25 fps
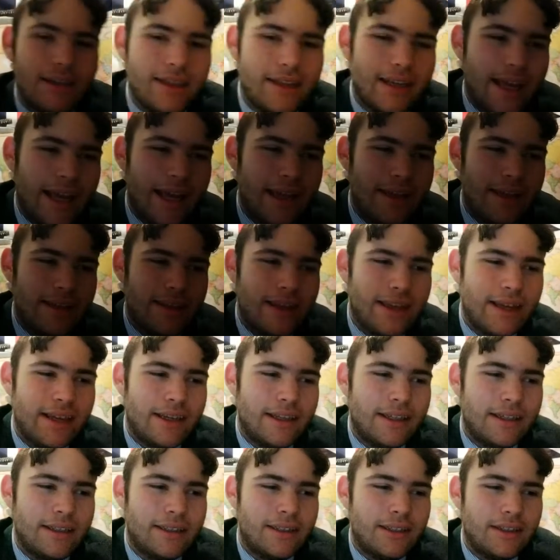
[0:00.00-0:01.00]
and
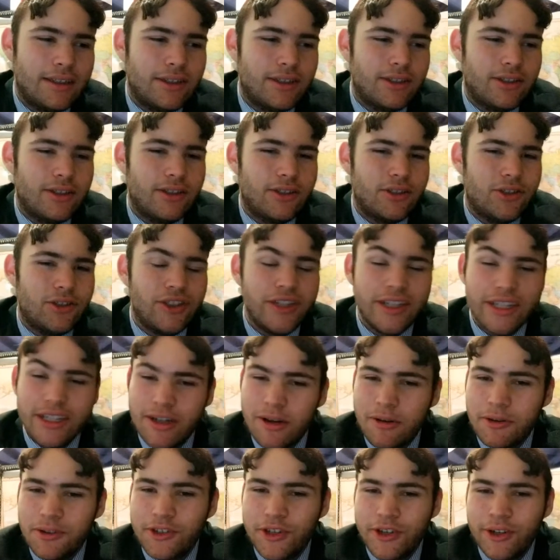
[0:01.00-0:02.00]
then she
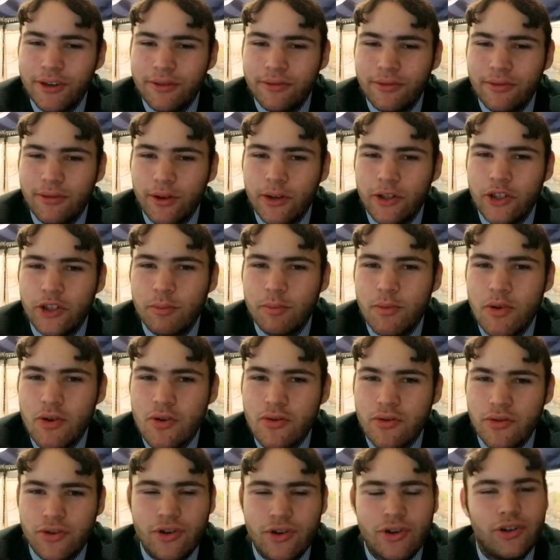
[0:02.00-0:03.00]
goes in for a
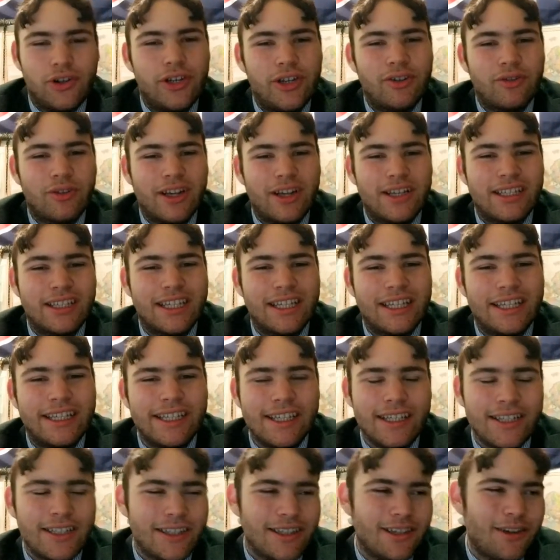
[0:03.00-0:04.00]
smooch. She tries to
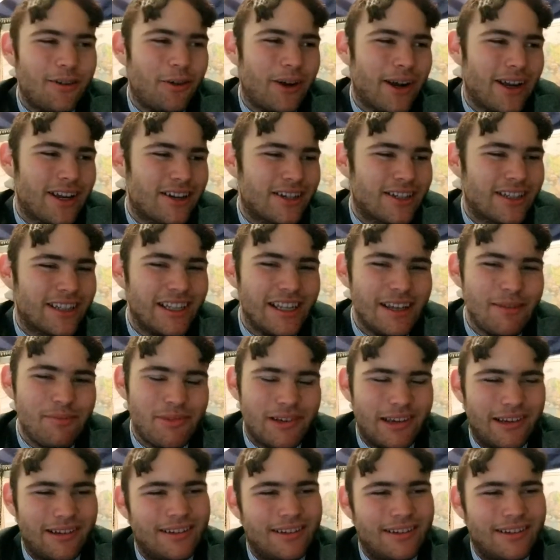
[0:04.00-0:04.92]
kiss you while you're sleeping.